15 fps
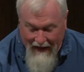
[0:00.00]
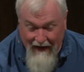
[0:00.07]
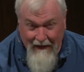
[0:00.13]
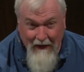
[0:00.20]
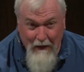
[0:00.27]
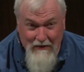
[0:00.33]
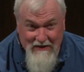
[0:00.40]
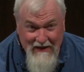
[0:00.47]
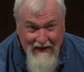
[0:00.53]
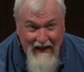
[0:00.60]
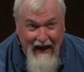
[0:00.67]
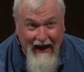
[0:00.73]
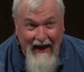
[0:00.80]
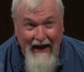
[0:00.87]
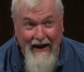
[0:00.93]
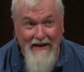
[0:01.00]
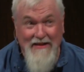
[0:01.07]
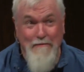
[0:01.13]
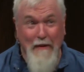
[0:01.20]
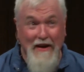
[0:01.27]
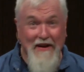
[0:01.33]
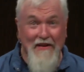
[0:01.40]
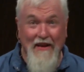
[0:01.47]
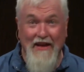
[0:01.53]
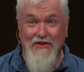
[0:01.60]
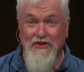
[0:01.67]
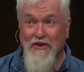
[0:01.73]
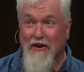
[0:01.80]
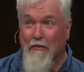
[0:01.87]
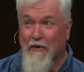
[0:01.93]
And there was a lot of
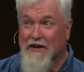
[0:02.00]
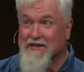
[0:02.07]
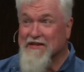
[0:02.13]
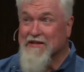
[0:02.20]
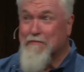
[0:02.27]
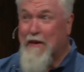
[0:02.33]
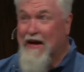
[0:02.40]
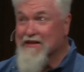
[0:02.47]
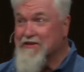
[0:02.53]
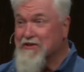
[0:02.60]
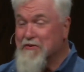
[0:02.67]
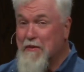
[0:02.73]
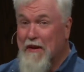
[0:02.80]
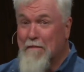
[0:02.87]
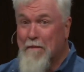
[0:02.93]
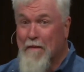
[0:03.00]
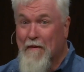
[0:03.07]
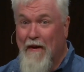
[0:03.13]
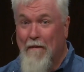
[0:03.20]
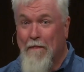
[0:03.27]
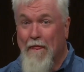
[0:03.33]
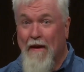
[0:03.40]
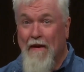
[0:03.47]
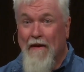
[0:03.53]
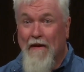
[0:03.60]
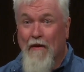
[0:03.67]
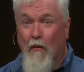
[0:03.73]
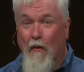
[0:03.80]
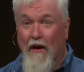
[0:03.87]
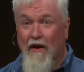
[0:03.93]
speculation on what does this passage mean, right?
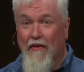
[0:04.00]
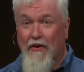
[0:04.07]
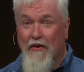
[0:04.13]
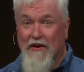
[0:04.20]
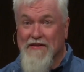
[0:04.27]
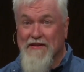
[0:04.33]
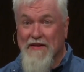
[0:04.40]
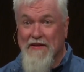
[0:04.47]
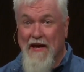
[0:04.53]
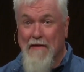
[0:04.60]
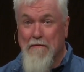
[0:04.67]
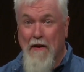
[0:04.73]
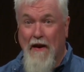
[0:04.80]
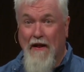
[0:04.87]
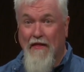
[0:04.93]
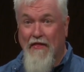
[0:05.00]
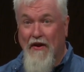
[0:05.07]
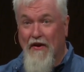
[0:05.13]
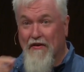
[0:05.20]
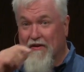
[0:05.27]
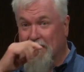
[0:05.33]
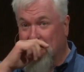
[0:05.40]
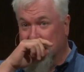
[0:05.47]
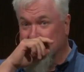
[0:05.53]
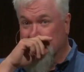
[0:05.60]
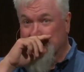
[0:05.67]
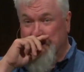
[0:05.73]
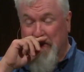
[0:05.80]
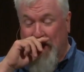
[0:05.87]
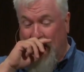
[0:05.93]
Where there is a dead body, there the
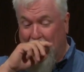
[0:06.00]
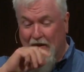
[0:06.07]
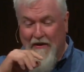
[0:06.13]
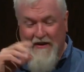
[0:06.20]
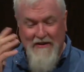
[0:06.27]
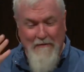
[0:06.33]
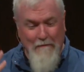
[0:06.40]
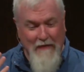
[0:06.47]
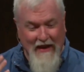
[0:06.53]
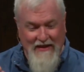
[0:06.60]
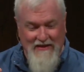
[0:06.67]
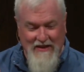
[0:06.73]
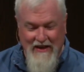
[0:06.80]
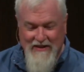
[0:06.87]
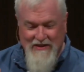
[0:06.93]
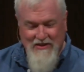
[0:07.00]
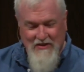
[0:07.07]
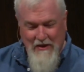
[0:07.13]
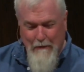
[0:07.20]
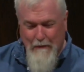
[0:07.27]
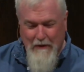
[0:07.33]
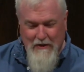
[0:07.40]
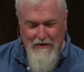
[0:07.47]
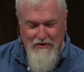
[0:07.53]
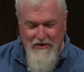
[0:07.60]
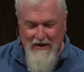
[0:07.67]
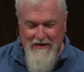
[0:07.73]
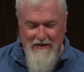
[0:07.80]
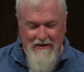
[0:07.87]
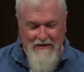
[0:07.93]
vultures will gather. It's typical
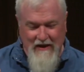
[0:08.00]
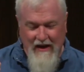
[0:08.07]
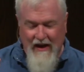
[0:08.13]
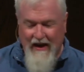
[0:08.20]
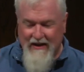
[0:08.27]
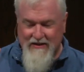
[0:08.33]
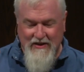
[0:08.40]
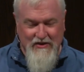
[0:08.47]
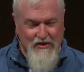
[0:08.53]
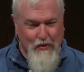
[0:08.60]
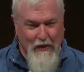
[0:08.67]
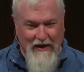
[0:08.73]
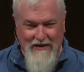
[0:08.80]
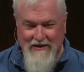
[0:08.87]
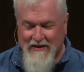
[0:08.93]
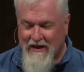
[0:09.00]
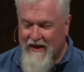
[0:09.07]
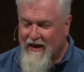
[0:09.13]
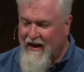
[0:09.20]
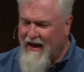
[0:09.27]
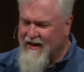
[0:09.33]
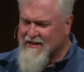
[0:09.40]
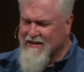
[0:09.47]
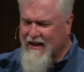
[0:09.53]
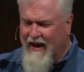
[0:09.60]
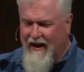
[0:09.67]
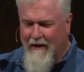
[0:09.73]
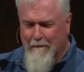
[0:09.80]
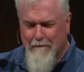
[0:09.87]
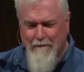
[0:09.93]
Jesus. It's a twist. It's
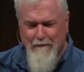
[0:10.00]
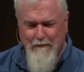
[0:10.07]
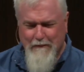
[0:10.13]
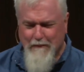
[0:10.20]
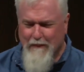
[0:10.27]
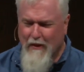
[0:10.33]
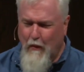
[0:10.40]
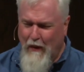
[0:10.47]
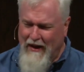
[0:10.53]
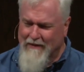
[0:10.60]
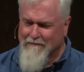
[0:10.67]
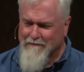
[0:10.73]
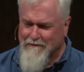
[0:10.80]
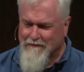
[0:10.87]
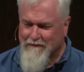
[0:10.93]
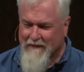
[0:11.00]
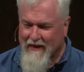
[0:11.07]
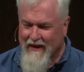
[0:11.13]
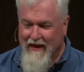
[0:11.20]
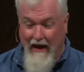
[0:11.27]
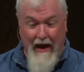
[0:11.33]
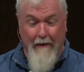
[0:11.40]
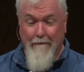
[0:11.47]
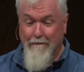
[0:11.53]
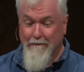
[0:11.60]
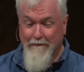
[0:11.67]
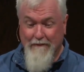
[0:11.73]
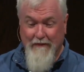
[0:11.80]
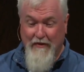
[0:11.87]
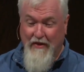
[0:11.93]
like, what? Yep,
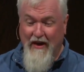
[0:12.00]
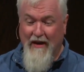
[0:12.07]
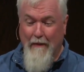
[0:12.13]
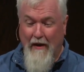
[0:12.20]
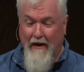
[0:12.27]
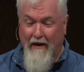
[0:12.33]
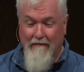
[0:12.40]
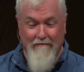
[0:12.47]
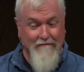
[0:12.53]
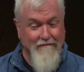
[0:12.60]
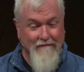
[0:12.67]
think about it.